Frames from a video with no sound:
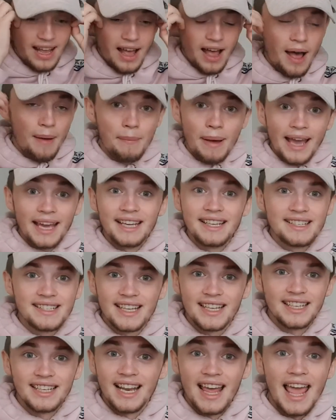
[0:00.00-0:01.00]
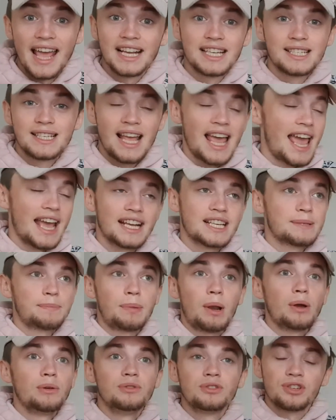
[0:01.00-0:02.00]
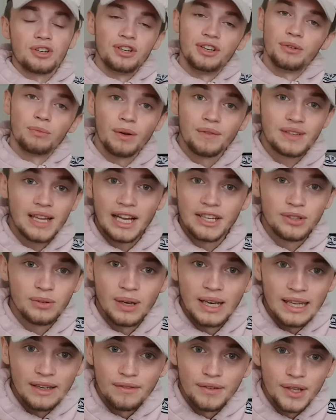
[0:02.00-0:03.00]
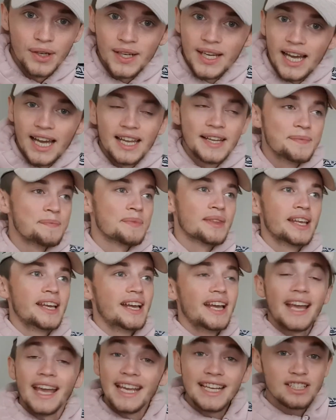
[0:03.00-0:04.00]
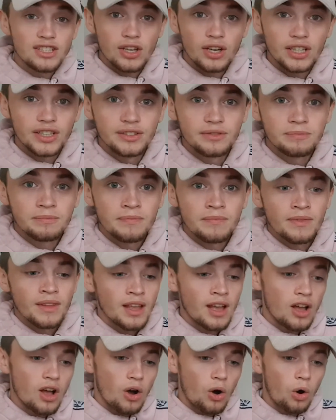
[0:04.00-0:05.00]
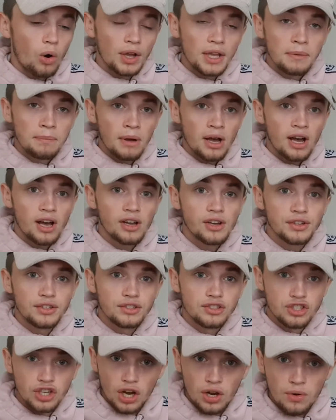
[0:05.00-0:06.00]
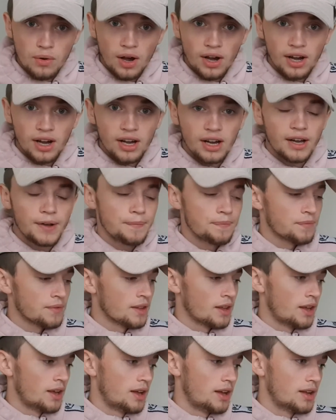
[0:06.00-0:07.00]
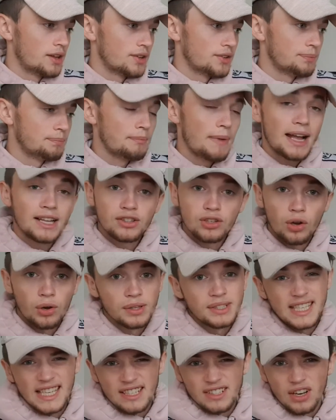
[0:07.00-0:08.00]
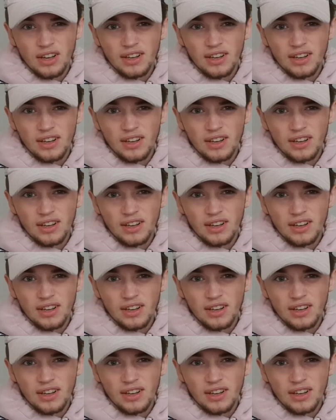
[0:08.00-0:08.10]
amazing explosion with Daniel Levy, okay? He's gone. Højbjerg, Joe Hart, Matt Doherty's an